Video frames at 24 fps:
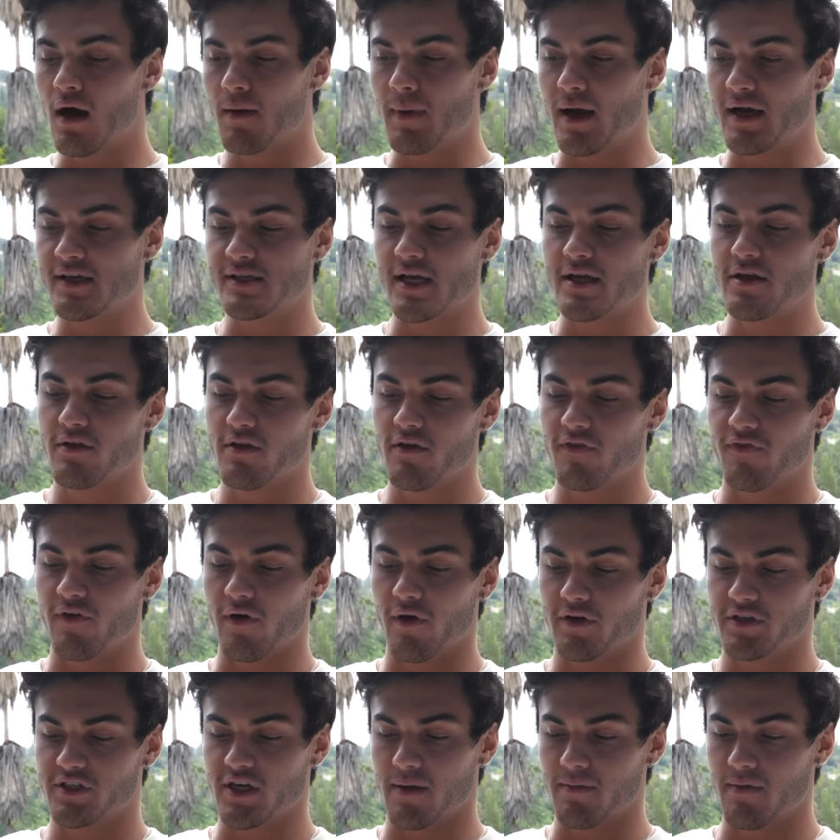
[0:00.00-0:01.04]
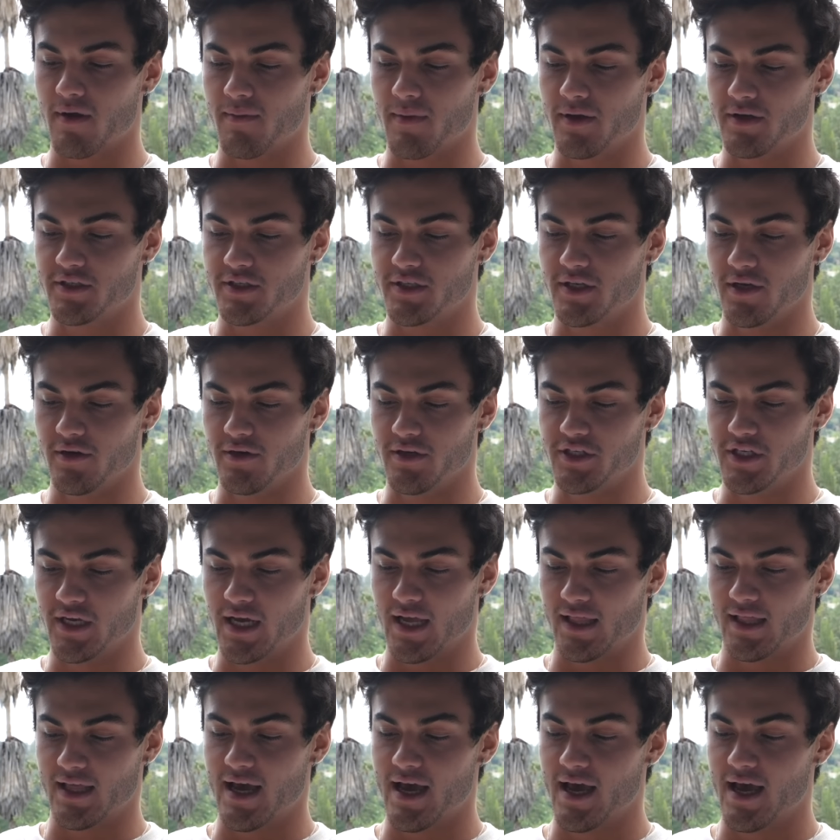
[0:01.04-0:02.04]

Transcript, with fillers: Um, I sent you the photoshopped image too. Did you get